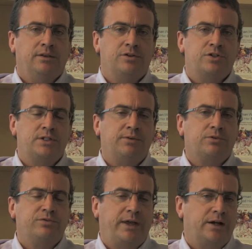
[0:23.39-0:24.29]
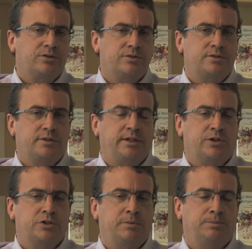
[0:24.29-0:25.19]
There are several factors that the
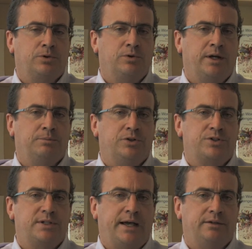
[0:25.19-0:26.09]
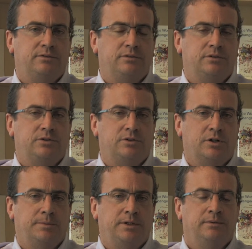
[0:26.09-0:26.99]
Arrowsmith program looks at to
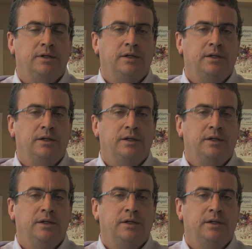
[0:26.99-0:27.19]
determine